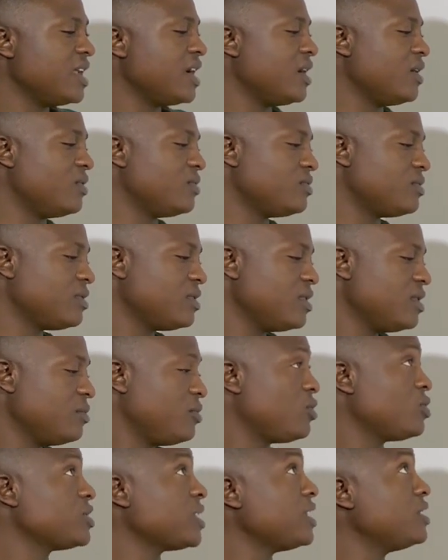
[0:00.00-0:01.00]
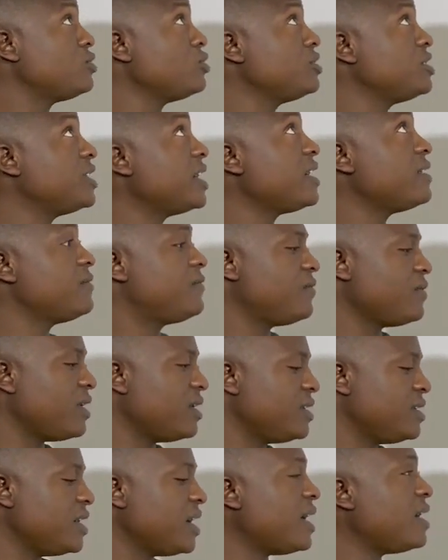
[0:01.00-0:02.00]
Now, because I need to derive
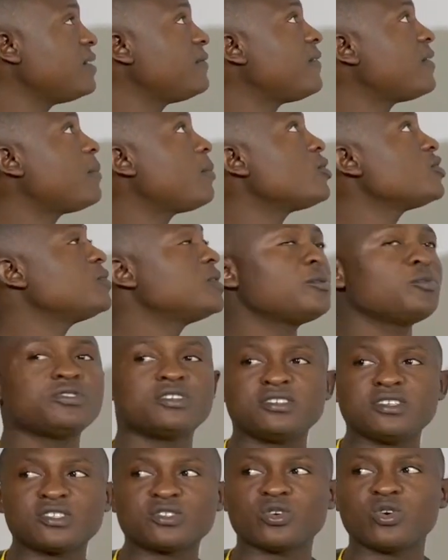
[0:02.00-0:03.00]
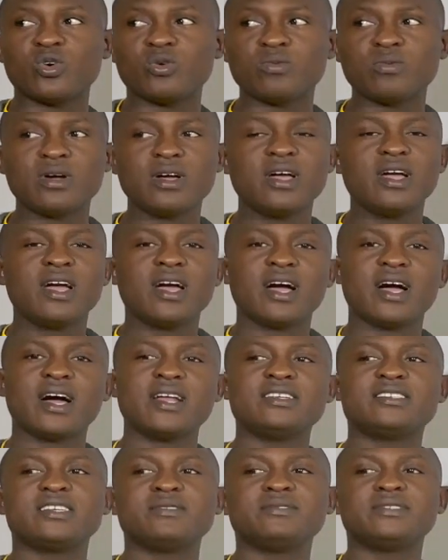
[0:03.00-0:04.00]
the alpha plus beta, which is the sum,
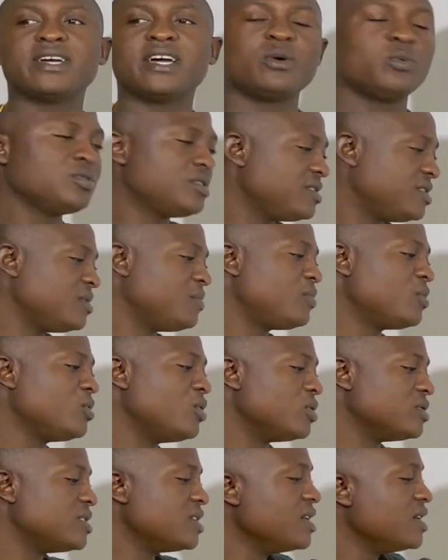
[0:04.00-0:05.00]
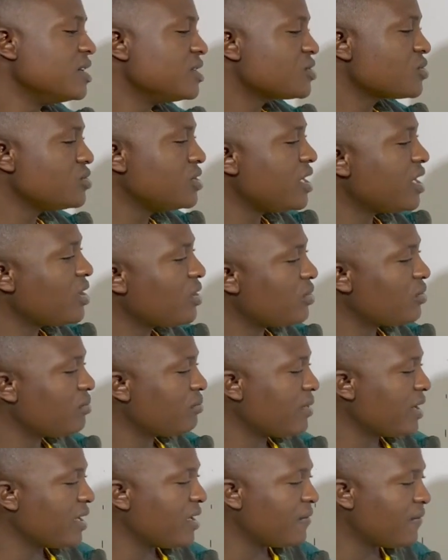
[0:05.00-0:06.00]
at the same time, which is the product. So now,
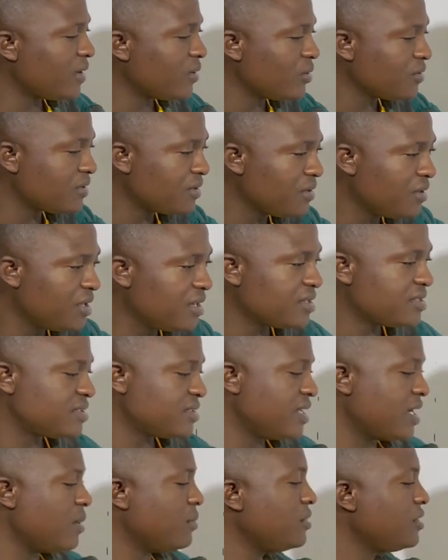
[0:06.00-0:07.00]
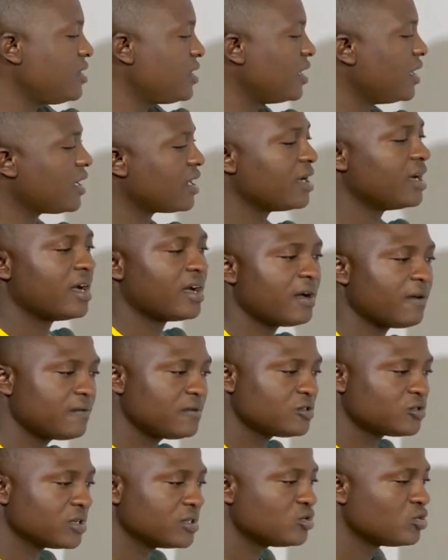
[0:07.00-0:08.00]
by evaluating this, that means here I can
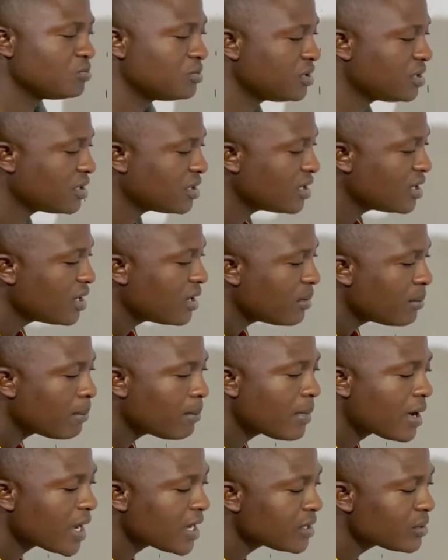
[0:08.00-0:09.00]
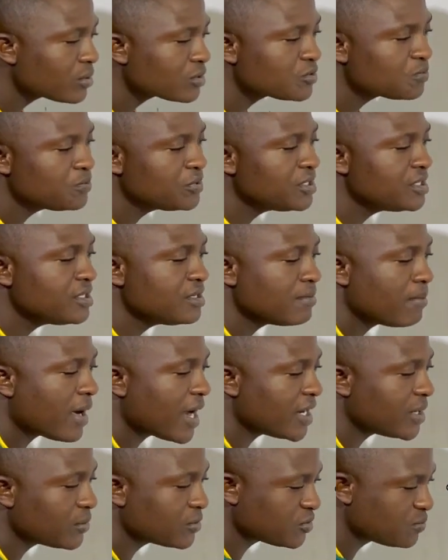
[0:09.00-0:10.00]
have this one to be minus
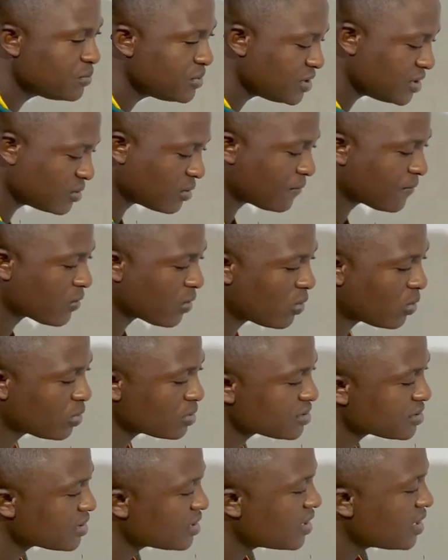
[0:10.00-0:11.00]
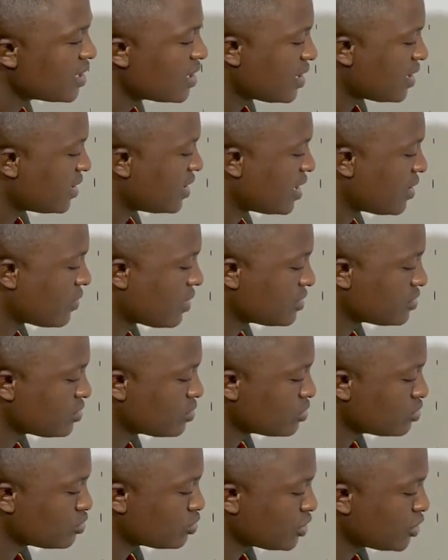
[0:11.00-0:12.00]
b. Of course, that one is
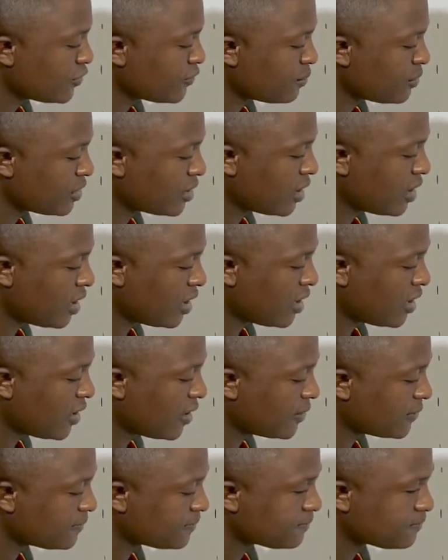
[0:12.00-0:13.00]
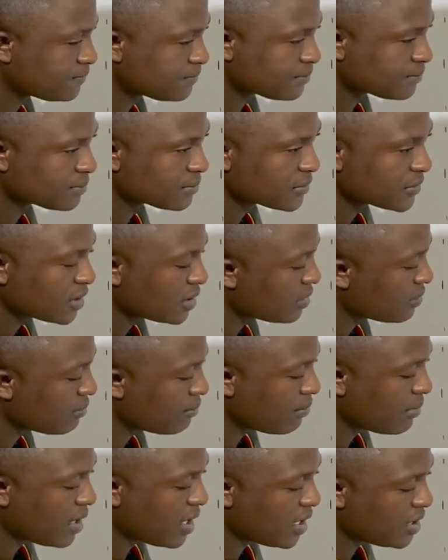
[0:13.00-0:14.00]
going to give me
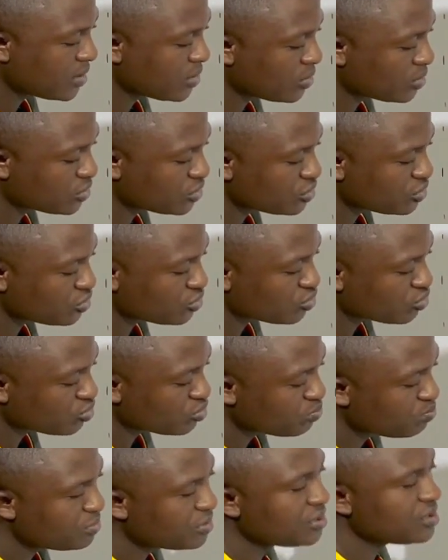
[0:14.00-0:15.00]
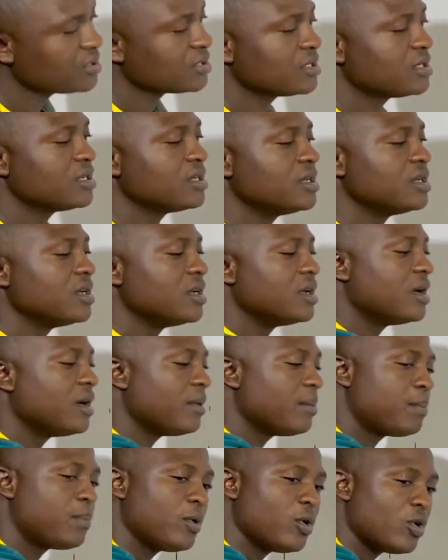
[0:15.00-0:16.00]
minus 2b
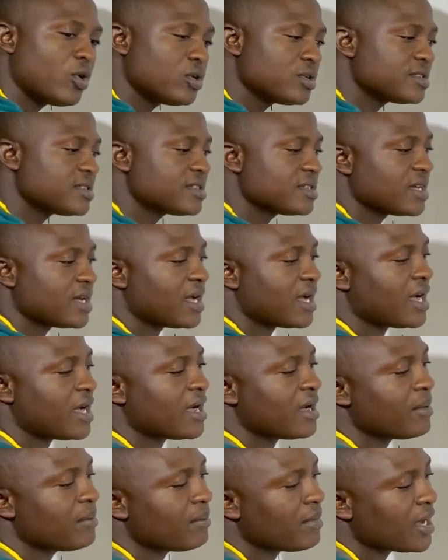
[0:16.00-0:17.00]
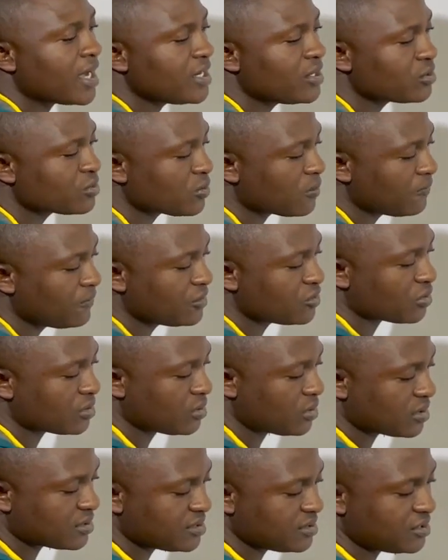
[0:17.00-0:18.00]
plus and minus of this one.
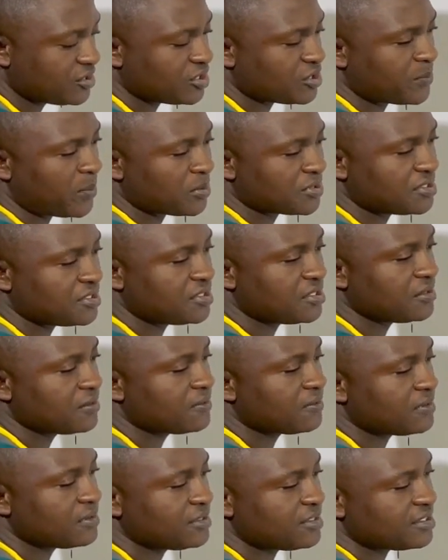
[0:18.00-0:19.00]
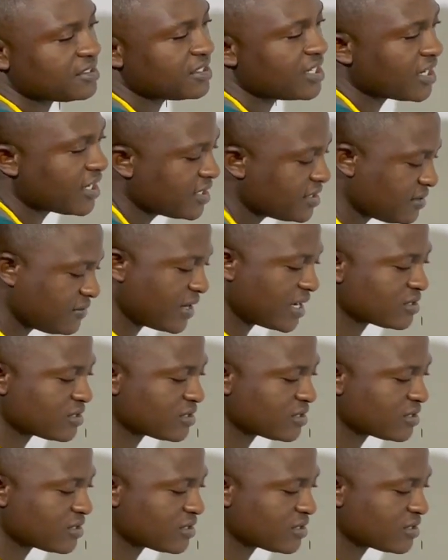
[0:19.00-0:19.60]
You can see this is positive, this is negative.